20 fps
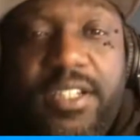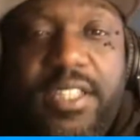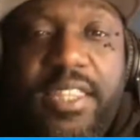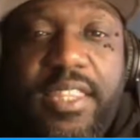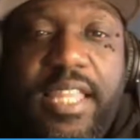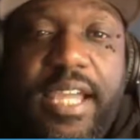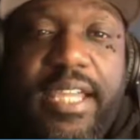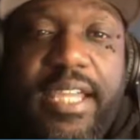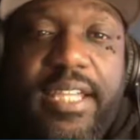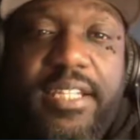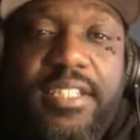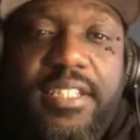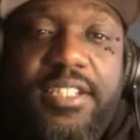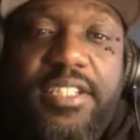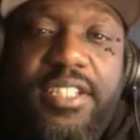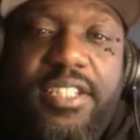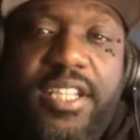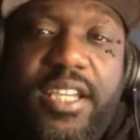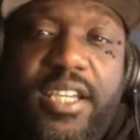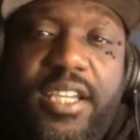Like,
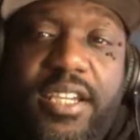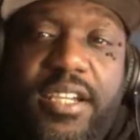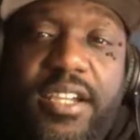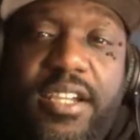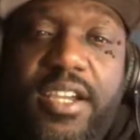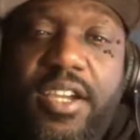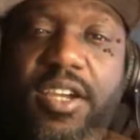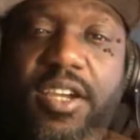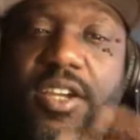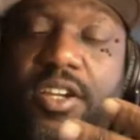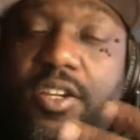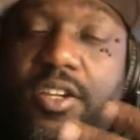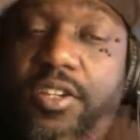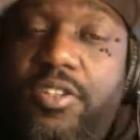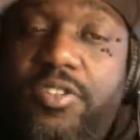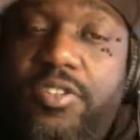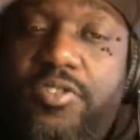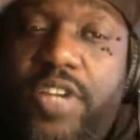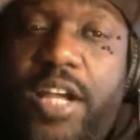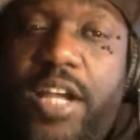share,
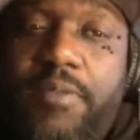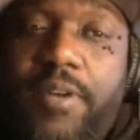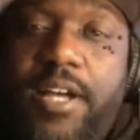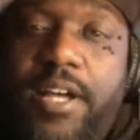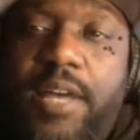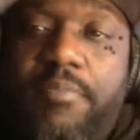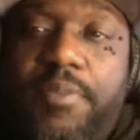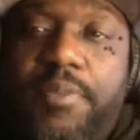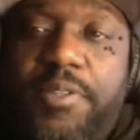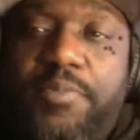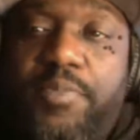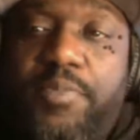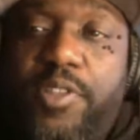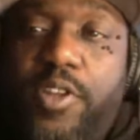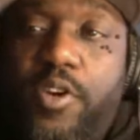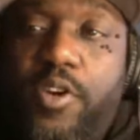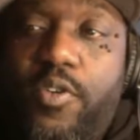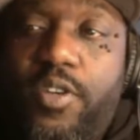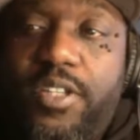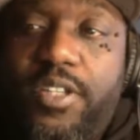drop comments
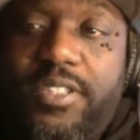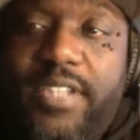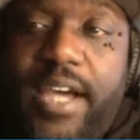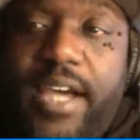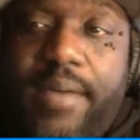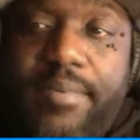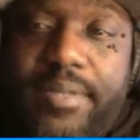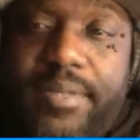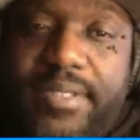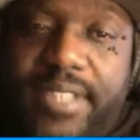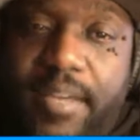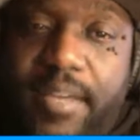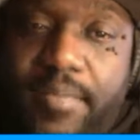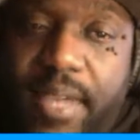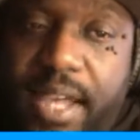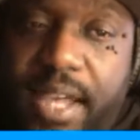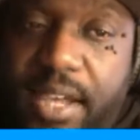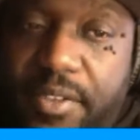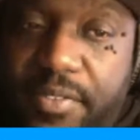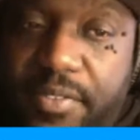below on the topics. Tell me
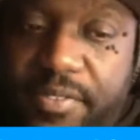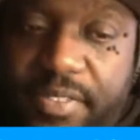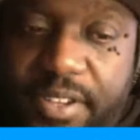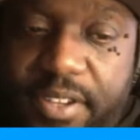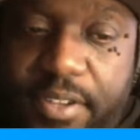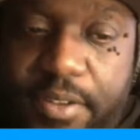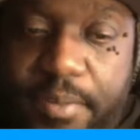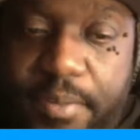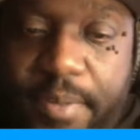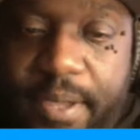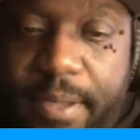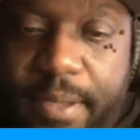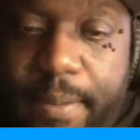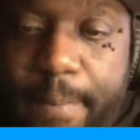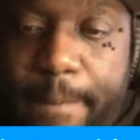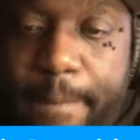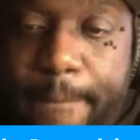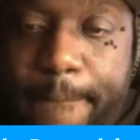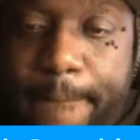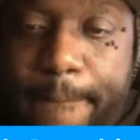how you feel, man.
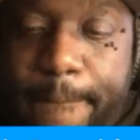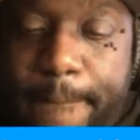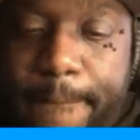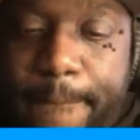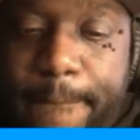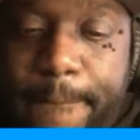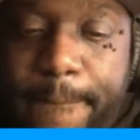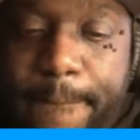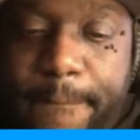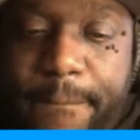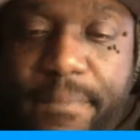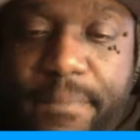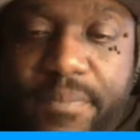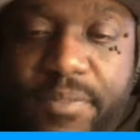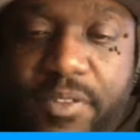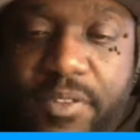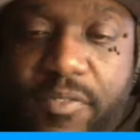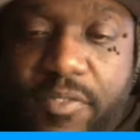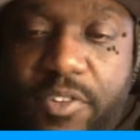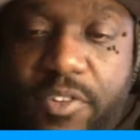
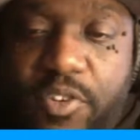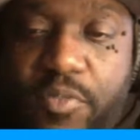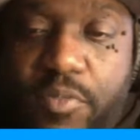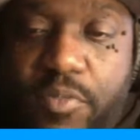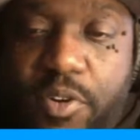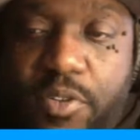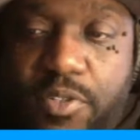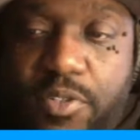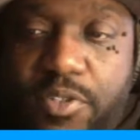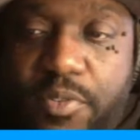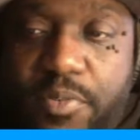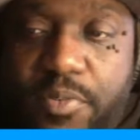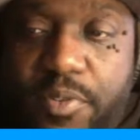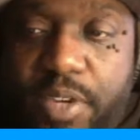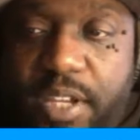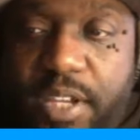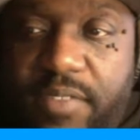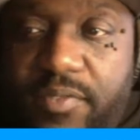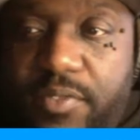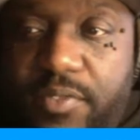The Real Mojo
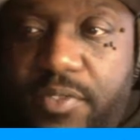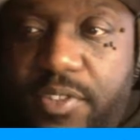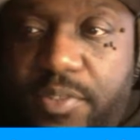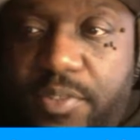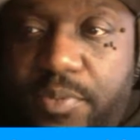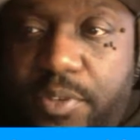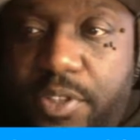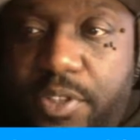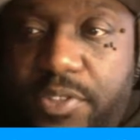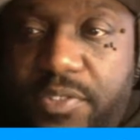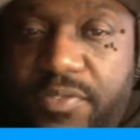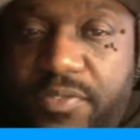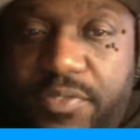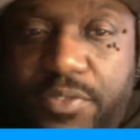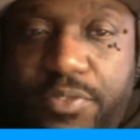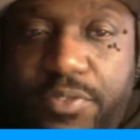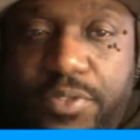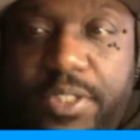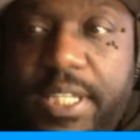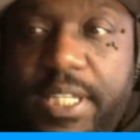Point of View in Sports
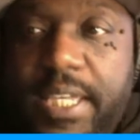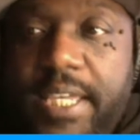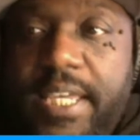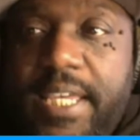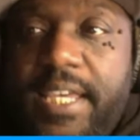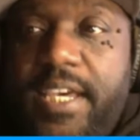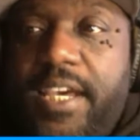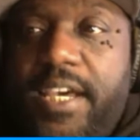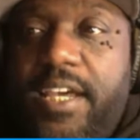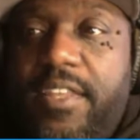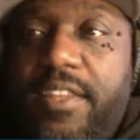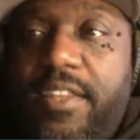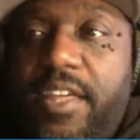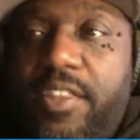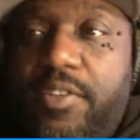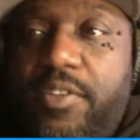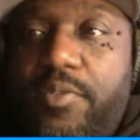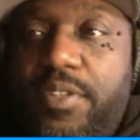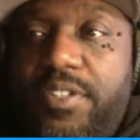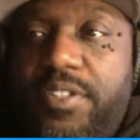Reviews.
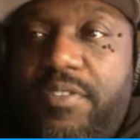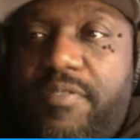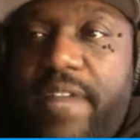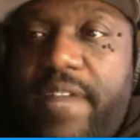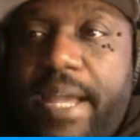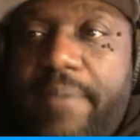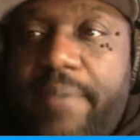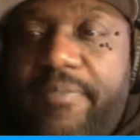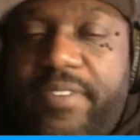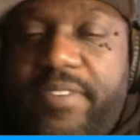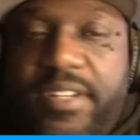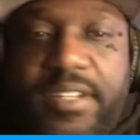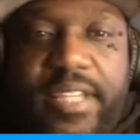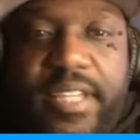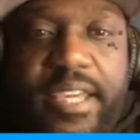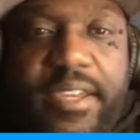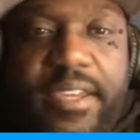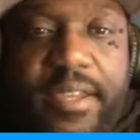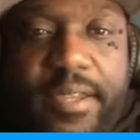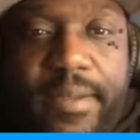Another one's a wrap for the
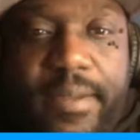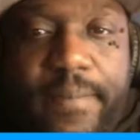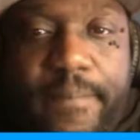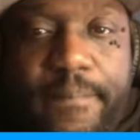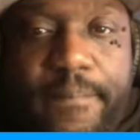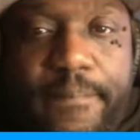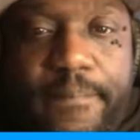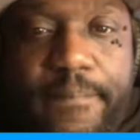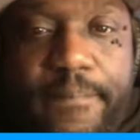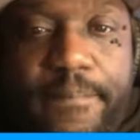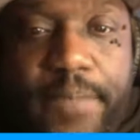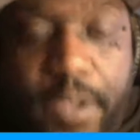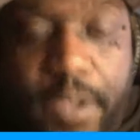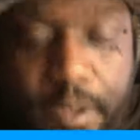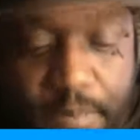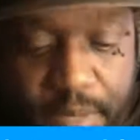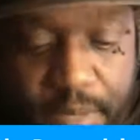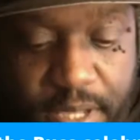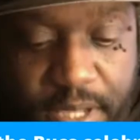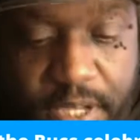day. Y'all
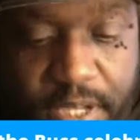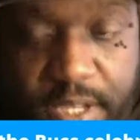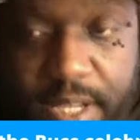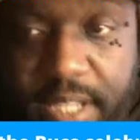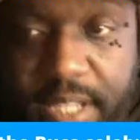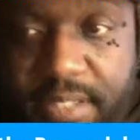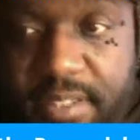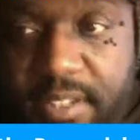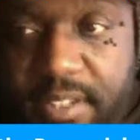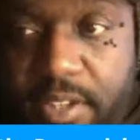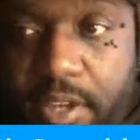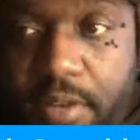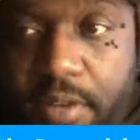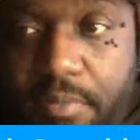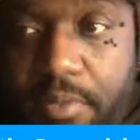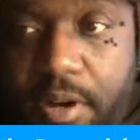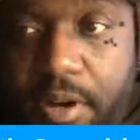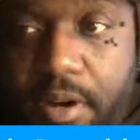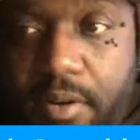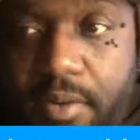be good. I'll see y'all
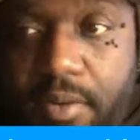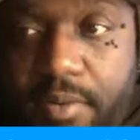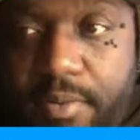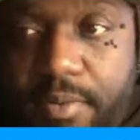tomorrow.